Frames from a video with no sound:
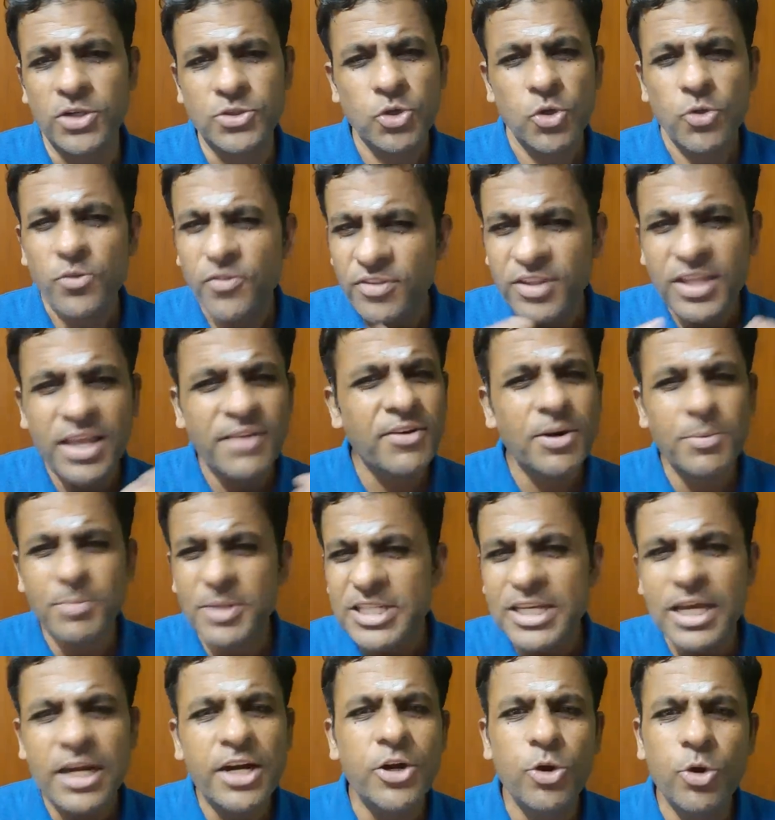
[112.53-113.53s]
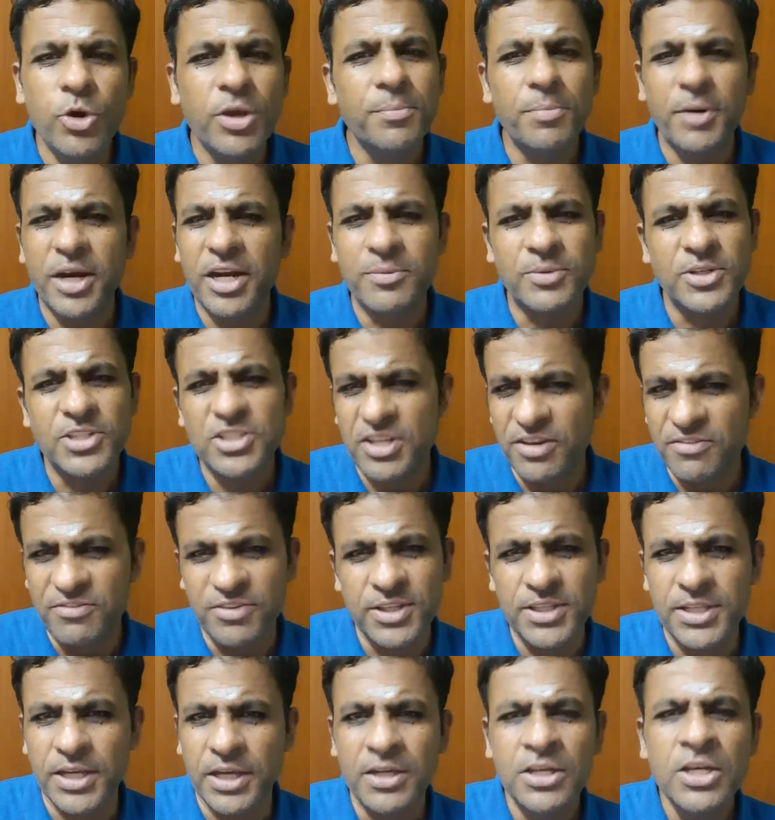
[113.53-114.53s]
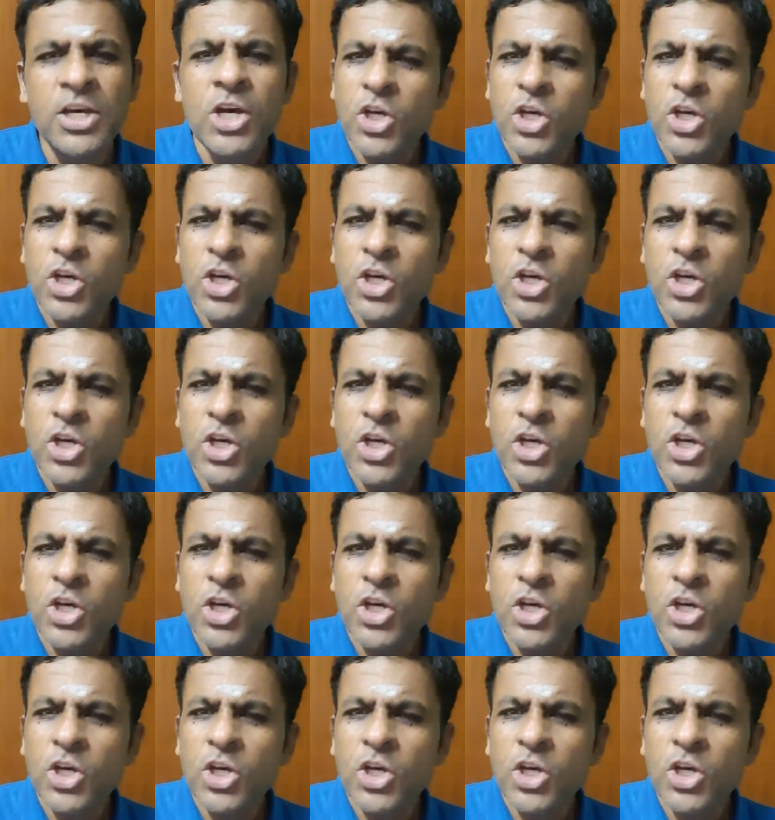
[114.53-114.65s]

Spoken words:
So they were basically doing pretty much everything.